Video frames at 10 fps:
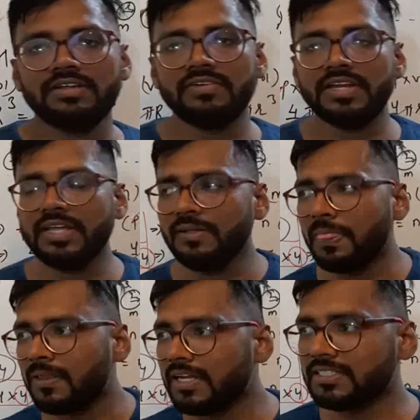very
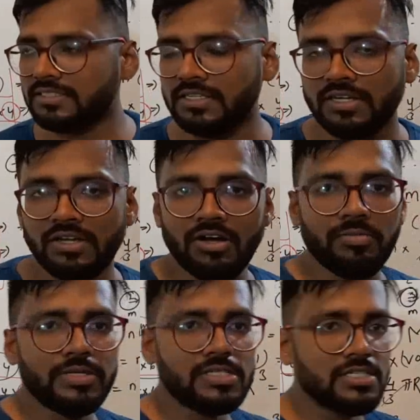less.
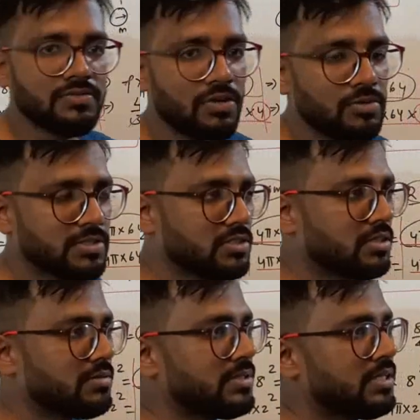Obviously its volume is gonna
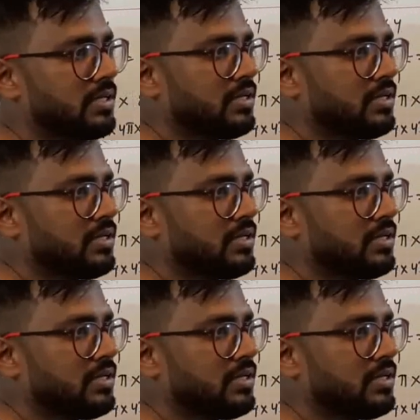be,